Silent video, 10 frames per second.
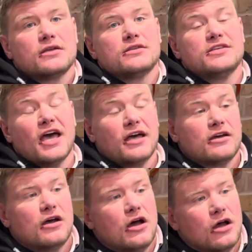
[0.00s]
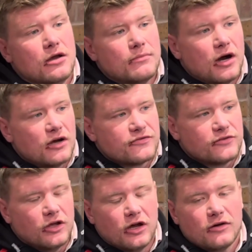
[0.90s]
Yeah.
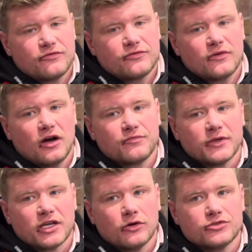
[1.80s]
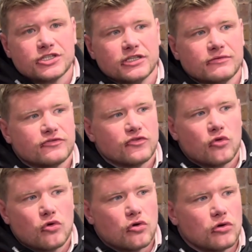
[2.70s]
I've been coaching
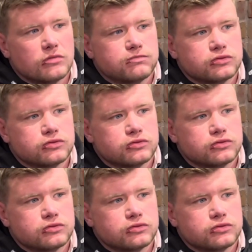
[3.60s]
for